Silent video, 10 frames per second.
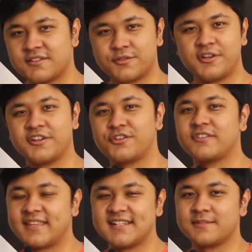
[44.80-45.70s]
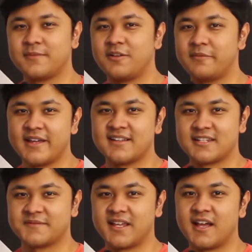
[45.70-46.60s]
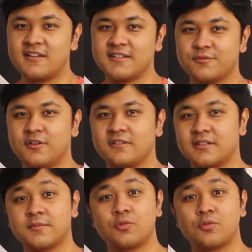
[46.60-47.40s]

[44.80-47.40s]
So what are the good things about buying a subsale house? Well, number